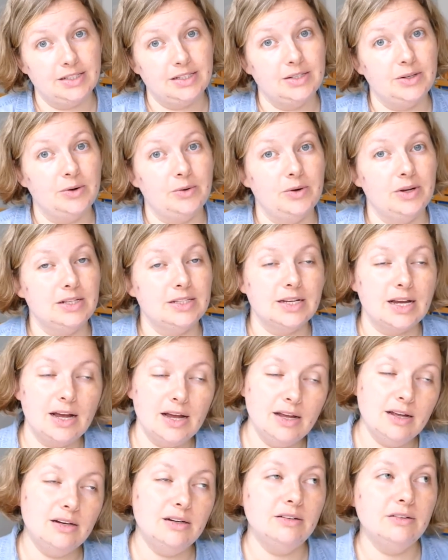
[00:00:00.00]
So it's
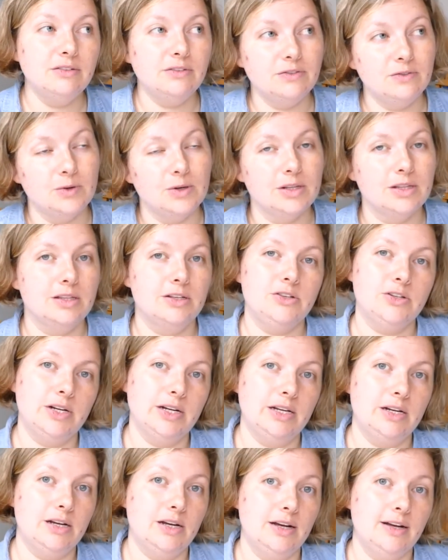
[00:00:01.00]
kind of worth the
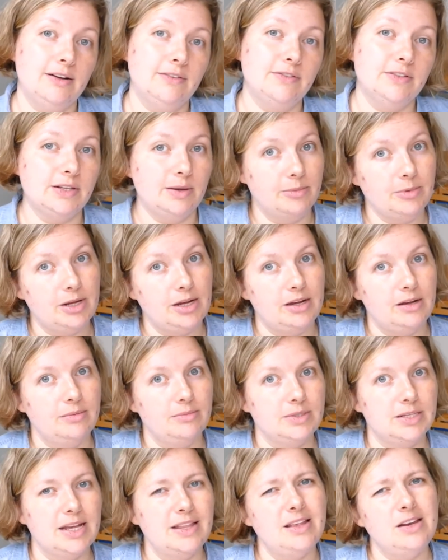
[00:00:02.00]
trade-off
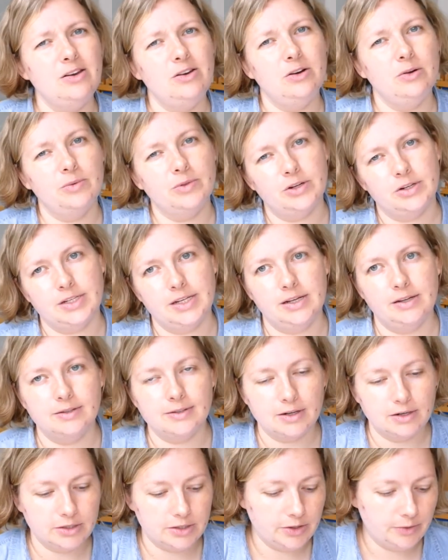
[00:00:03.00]
sometimes. And then you know when their sales
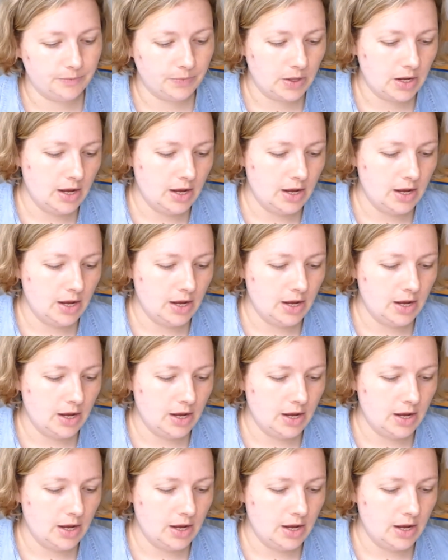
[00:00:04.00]
are too.